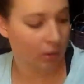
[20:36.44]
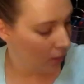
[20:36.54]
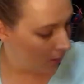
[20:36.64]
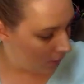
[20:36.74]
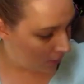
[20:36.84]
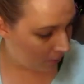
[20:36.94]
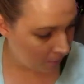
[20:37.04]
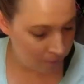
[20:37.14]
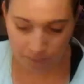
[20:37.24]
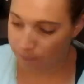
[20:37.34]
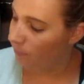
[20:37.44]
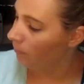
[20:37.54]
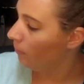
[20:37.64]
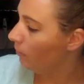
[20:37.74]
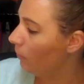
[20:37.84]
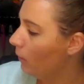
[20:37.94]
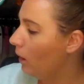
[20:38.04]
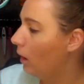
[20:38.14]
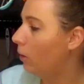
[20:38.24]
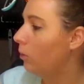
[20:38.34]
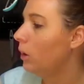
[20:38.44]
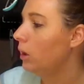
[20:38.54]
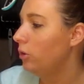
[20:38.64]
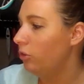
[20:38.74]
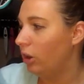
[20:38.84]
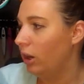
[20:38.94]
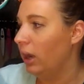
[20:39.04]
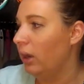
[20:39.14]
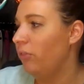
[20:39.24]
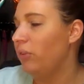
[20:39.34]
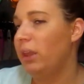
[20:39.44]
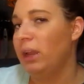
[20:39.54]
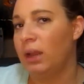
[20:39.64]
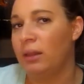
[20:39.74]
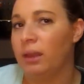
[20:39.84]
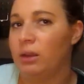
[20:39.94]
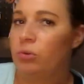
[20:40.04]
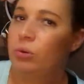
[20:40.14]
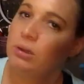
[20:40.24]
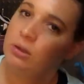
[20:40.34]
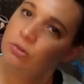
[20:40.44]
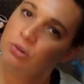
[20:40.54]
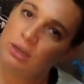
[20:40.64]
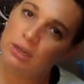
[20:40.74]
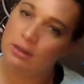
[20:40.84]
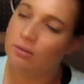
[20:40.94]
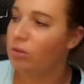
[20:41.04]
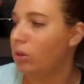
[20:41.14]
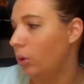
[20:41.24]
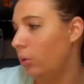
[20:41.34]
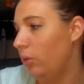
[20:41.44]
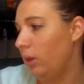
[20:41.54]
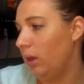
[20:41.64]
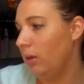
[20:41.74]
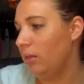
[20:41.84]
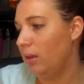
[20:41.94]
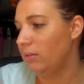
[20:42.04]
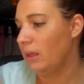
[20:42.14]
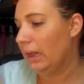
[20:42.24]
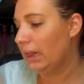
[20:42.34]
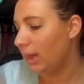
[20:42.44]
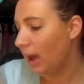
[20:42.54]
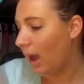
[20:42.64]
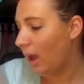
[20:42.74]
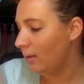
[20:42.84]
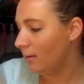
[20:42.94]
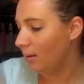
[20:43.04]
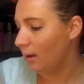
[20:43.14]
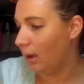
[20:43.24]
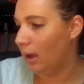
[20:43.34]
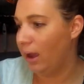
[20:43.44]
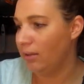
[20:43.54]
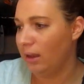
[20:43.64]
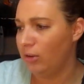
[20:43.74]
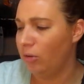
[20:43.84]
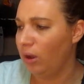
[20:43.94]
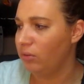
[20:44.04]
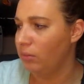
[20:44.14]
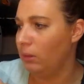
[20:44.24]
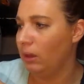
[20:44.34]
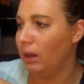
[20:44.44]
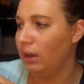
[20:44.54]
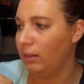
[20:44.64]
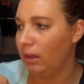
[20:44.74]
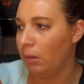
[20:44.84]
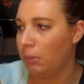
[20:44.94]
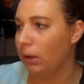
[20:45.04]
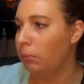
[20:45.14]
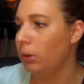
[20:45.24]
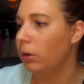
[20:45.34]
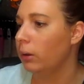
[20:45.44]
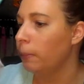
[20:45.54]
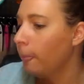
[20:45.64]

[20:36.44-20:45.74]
you know, start kind of filling in like toiletries, clothing, things like that, as I do have something kind of like that on my computer.